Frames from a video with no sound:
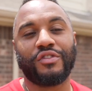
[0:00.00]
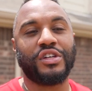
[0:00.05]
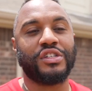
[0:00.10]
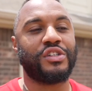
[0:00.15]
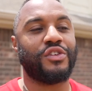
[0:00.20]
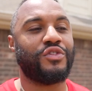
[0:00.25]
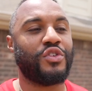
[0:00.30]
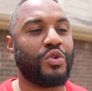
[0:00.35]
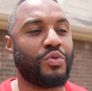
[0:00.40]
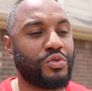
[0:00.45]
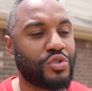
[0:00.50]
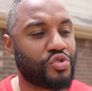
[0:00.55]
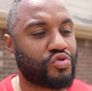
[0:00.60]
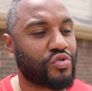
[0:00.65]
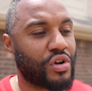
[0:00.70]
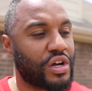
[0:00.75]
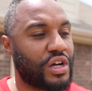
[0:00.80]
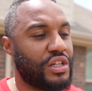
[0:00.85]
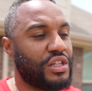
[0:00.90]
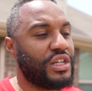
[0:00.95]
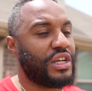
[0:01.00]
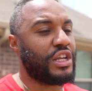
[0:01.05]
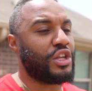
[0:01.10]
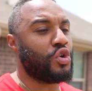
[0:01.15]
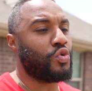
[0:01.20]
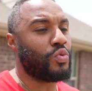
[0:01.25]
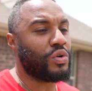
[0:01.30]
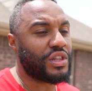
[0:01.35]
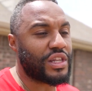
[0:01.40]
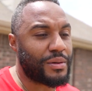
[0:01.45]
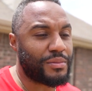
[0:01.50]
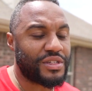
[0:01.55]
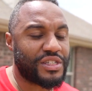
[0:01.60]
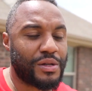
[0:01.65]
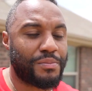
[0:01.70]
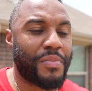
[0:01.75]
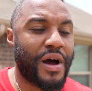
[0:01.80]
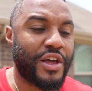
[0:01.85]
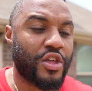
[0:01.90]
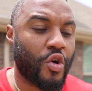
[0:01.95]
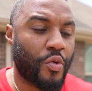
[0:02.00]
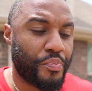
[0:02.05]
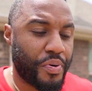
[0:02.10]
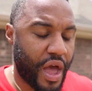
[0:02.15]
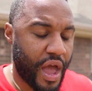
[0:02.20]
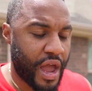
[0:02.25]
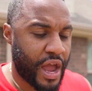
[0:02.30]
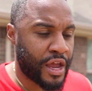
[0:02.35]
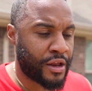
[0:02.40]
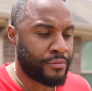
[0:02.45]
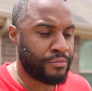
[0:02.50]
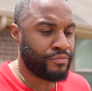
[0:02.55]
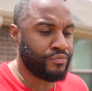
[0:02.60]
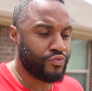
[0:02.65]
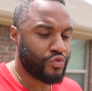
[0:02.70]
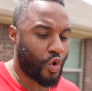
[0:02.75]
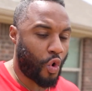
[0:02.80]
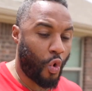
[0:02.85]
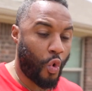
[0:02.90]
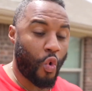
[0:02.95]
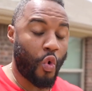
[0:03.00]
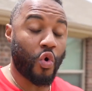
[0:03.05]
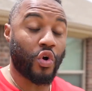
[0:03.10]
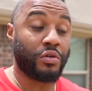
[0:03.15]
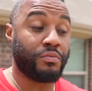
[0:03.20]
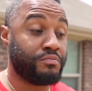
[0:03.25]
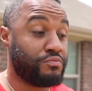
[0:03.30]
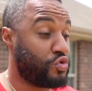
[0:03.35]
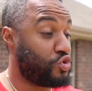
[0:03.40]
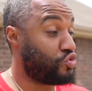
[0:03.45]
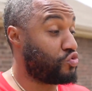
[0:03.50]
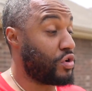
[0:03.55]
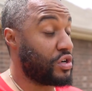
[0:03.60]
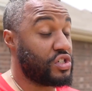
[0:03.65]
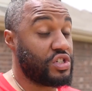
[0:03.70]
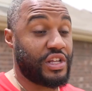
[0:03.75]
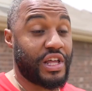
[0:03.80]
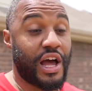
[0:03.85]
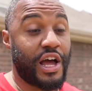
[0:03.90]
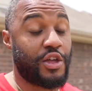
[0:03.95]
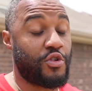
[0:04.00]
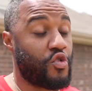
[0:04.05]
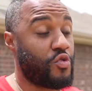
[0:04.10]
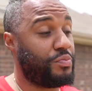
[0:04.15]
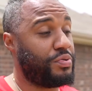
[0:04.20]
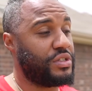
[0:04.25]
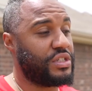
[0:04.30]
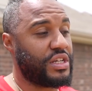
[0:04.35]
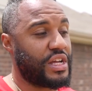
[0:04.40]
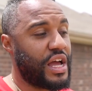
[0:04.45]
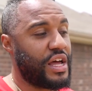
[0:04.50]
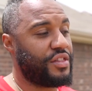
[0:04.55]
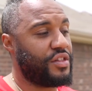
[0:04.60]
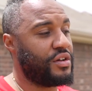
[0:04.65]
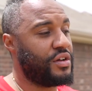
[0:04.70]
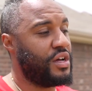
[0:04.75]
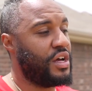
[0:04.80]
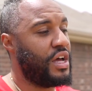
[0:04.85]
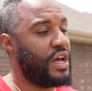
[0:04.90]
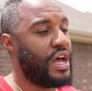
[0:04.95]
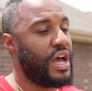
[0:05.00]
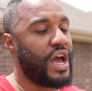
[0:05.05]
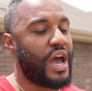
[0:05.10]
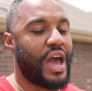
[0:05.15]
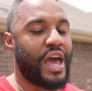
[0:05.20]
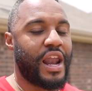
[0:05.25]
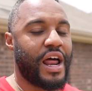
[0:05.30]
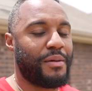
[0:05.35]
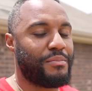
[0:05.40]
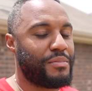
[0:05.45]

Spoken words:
because if you were struggling and you were limited by your pain or structurally how you were put together, and I